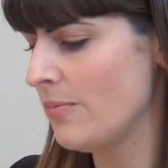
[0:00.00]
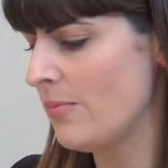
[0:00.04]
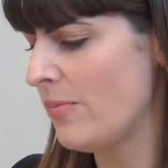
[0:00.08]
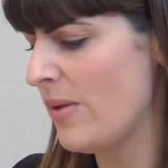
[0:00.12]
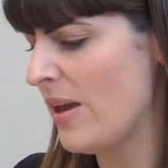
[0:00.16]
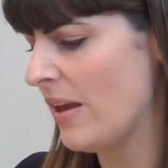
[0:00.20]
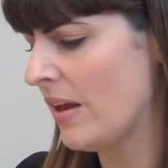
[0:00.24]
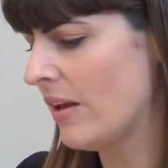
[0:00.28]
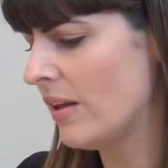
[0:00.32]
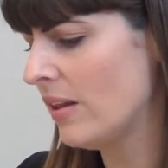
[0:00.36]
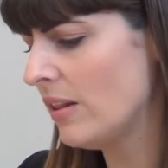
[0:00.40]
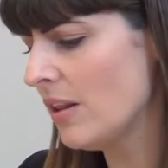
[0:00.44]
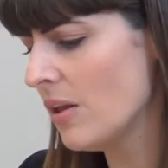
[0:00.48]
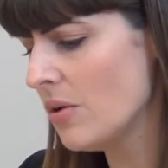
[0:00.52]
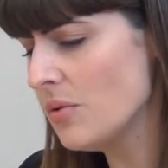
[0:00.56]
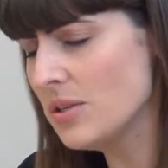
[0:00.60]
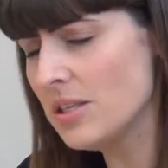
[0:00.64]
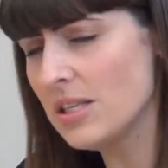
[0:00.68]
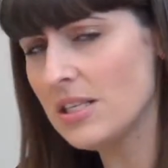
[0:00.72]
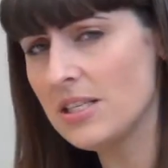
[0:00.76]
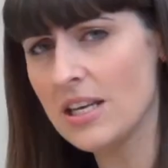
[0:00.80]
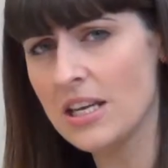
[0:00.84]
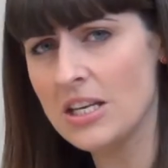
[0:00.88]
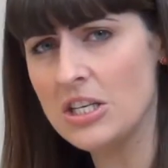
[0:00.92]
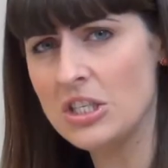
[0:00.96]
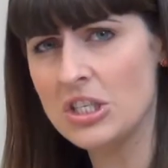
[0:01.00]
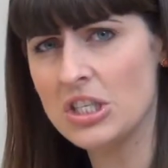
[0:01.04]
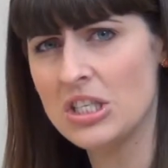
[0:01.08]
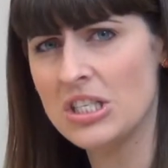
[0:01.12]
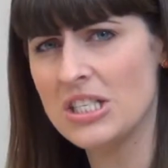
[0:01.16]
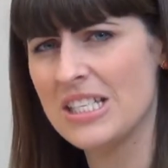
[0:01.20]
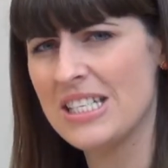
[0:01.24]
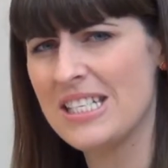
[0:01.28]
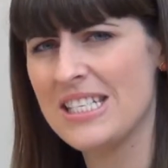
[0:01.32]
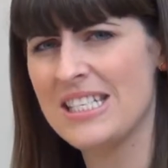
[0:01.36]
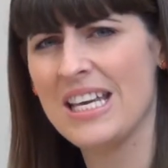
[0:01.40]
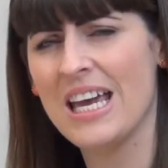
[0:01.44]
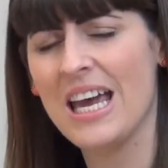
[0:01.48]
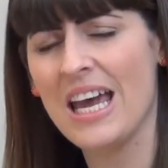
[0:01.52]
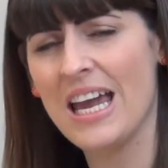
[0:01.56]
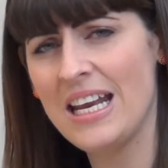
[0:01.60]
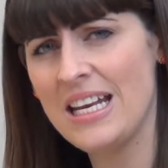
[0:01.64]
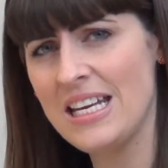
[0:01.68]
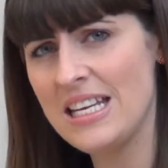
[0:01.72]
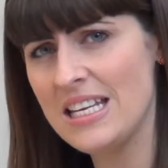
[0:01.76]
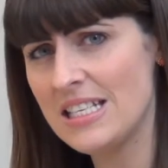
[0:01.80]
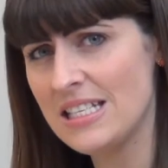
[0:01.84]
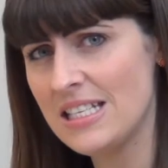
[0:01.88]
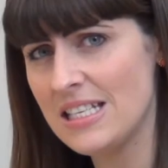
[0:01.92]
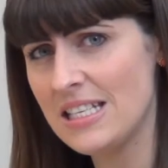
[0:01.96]
Pay close attention to
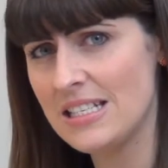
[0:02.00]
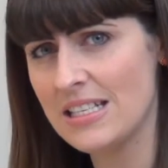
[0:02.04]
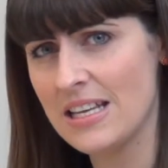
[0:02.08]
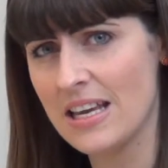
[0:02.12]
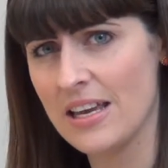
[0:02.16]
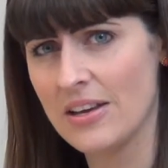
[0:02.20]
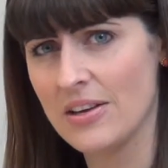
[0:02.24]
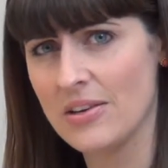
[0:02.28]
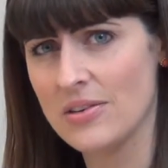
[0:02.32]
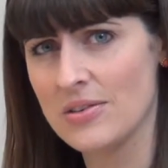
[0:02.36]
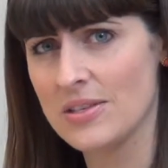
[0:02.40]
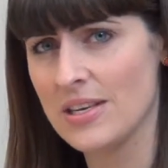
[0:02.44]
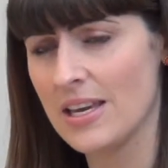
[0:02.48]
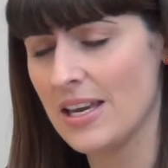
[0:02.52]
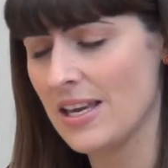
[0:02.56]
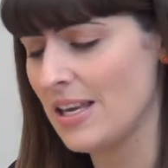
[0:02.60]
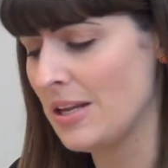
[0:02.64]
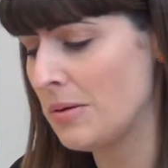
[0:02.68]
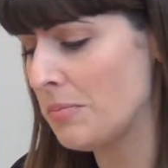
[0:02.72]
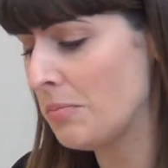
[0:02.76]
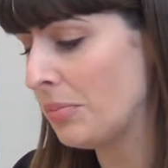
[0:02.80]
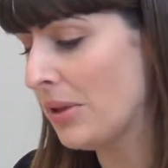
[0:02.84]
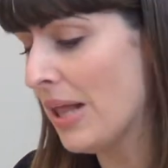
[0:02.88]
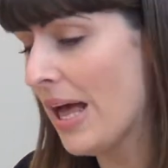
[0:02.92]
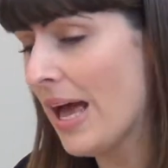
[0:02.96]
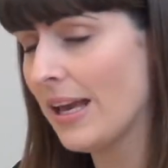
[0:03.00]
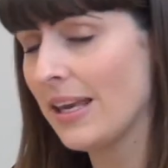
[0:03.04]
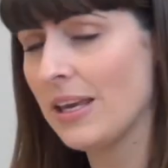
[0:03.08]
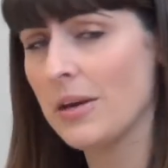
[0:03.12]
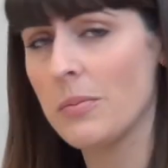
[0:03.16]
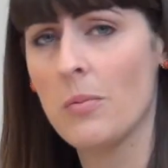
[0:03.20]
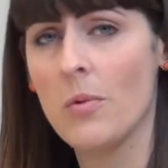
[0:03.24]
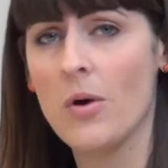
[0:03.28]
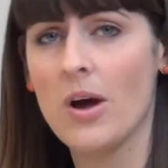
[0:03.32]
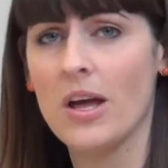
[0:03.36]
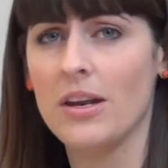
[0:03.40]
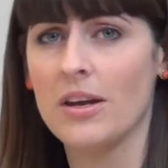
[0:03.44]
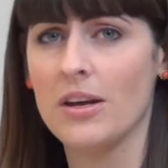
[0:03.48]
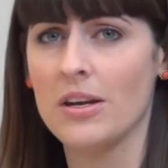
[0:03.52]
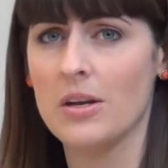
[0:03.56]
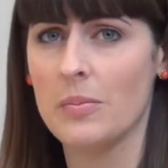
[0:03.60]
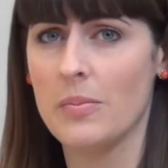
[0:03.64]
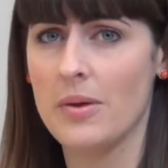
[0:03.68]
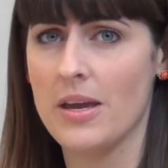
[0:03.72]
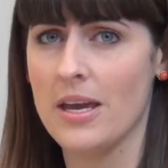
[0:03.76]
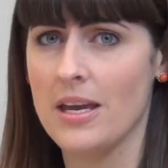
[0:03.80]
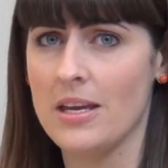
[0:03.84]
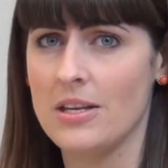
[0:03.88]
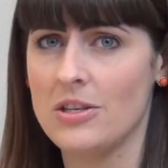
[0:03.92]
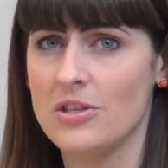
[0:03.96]
tiny details in black and white on a
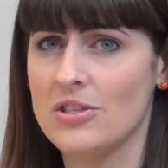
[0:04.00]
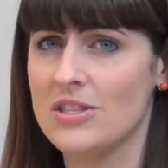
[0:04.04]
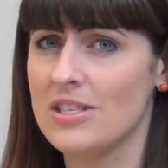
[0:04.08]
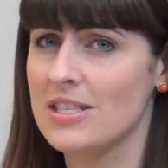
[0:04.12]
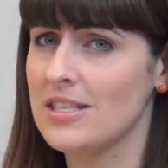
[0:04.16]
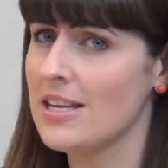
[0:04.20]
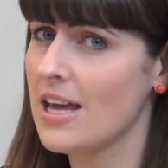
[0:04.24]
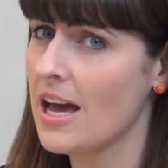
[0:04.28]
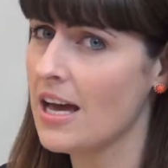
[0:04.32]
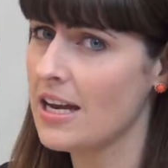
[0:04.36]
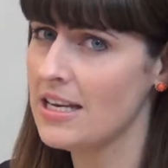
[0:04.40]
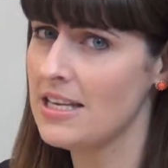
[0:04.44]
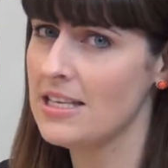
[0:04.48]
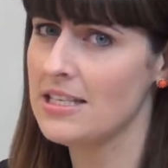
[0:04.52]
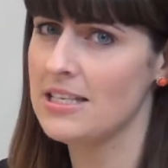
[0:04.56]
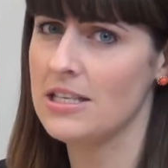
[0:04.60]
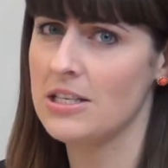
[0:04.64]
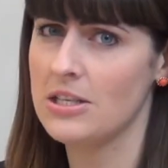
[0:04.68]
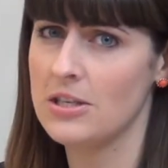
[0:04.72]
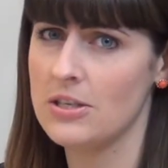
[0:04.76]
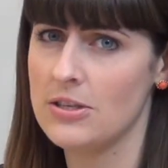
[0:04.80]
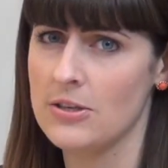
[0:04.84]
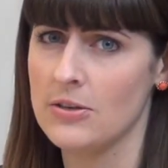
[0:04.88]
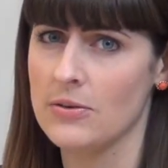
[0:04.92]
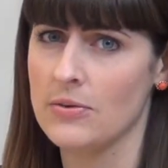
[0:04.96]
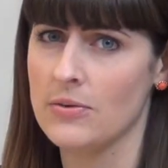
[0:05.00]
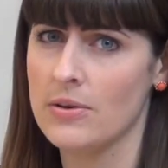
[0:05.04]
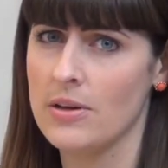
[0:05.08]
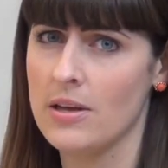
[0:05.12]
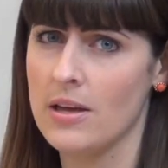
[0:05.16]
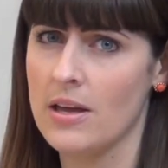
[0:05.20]
page. It's not easy to do.